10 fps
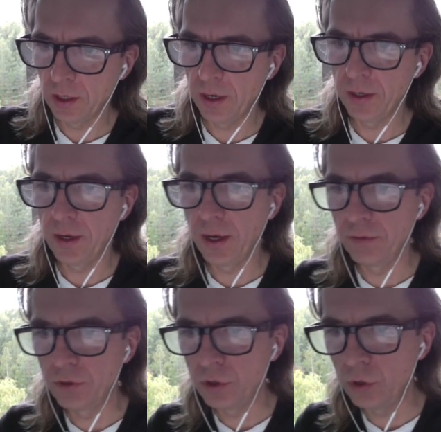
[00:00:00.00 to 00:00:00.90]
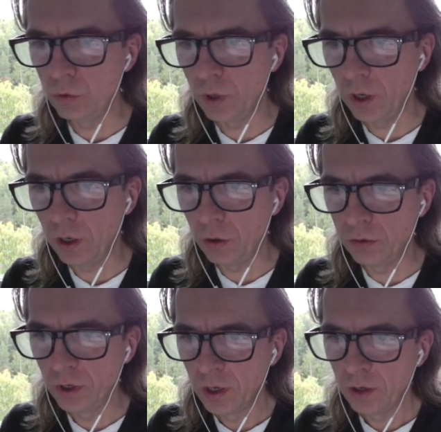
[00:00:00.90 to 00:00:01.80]
and I have
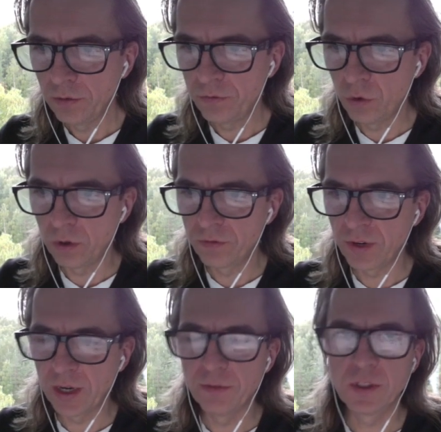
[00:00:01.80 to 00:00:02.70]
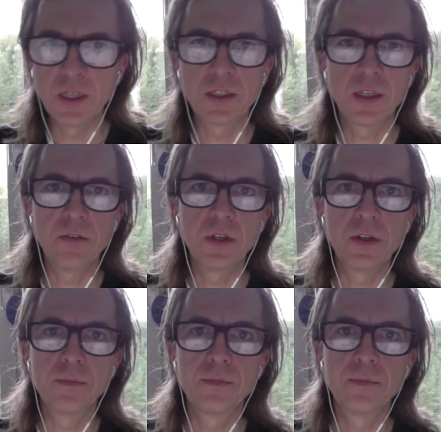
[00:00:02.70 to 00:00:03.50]
204567.